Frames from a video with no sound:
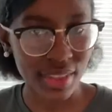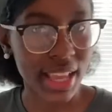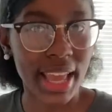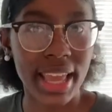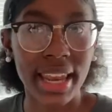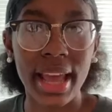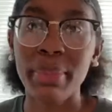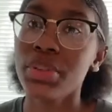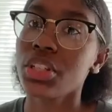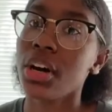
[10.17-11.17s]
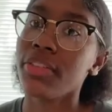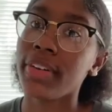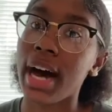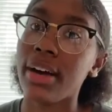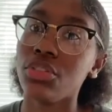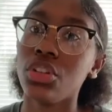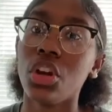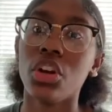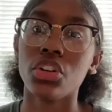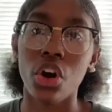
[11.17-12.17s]
In episode 5, you
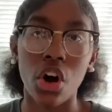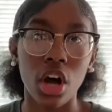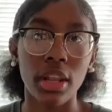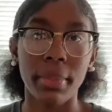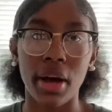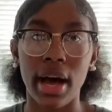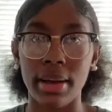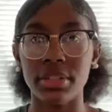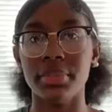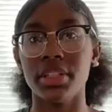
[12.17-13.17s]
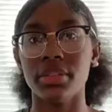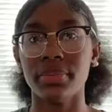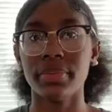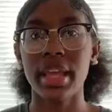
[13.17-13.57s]
learned all about optimism.